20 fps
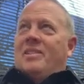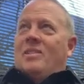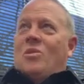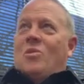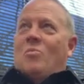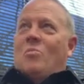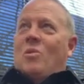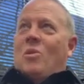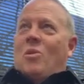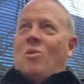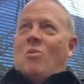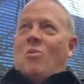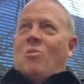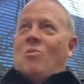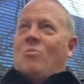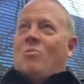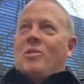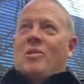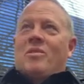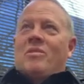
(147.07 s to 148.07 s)
lo and
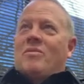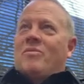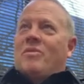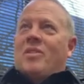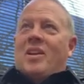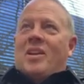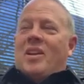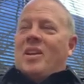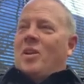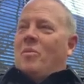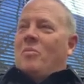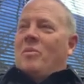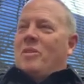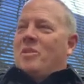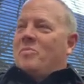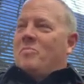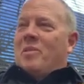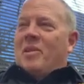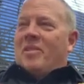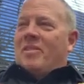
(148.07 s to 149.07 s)
behold we couldn't find any
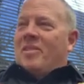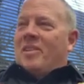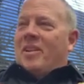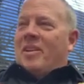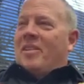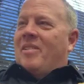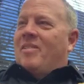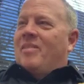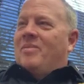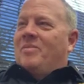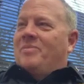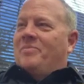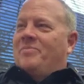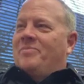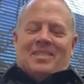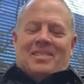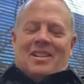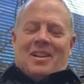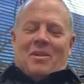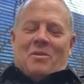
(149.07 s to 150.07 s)
place better than here
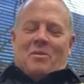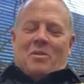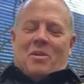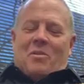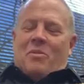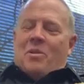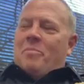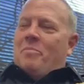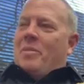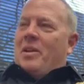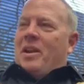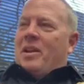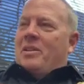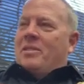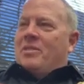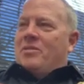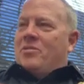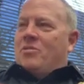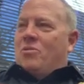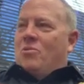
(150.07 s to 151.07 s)
I, I, went
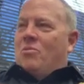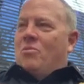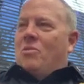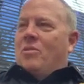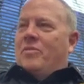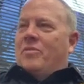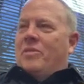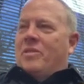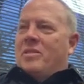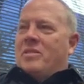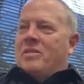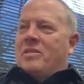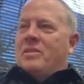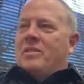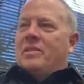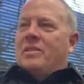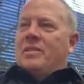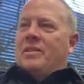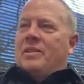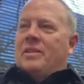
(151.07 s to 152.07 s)
back to school i
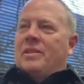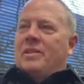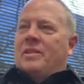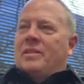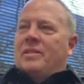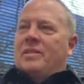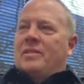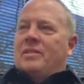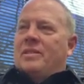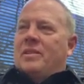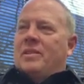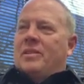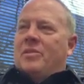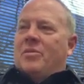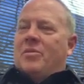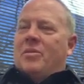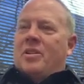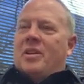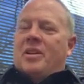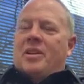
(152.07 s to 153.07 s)
finished uh, a
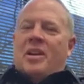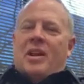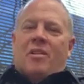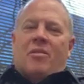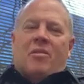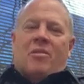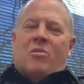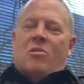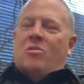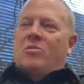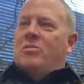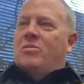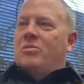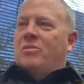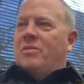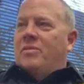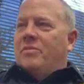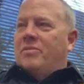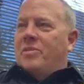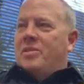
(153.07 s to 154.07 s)
degree in
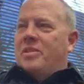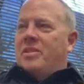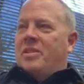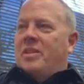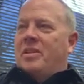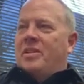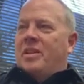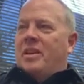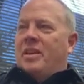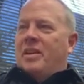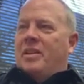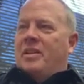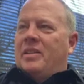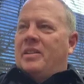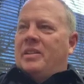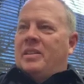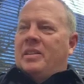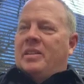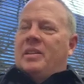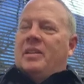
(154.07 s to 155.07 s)
agriculture at virginia tech
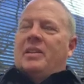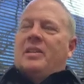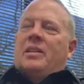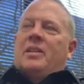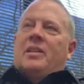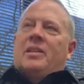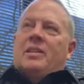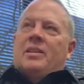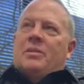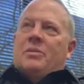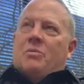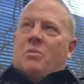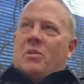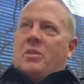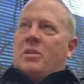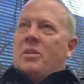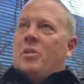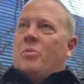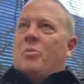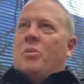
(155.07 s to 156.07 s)

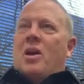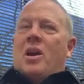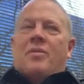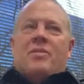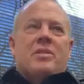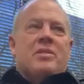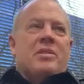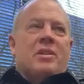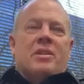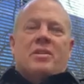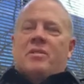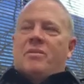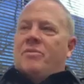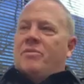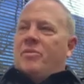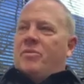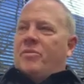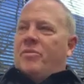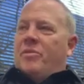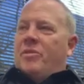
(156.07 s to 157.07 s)
worked in the private sector
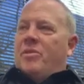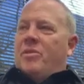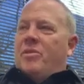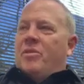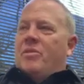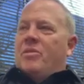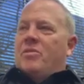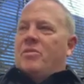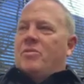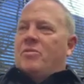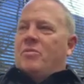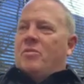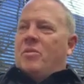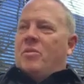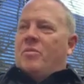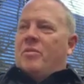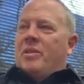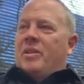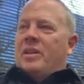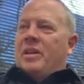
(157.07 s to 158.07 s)
for a few years
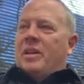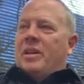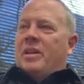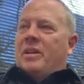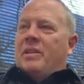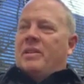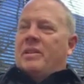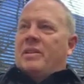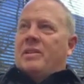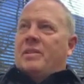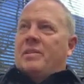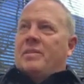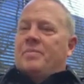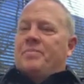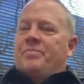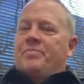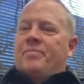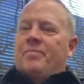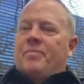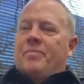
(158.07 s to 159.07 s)
while we had uh,
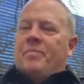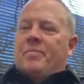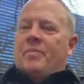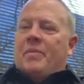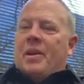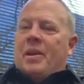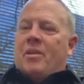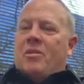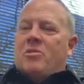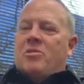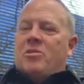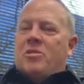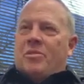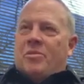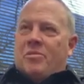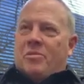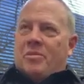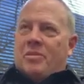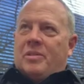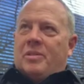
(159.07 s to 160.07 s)
had our
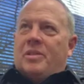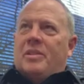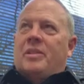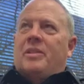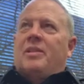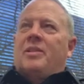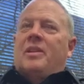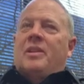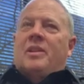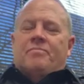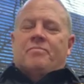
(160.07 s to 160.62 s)
children and